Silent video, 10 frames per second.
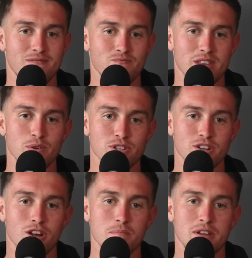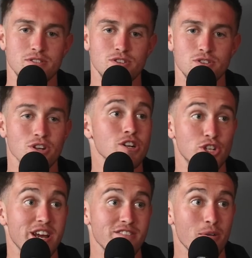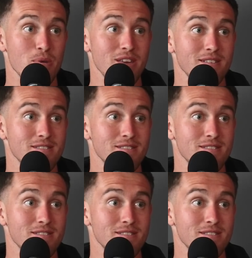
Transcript: it was a club that took a chance on me.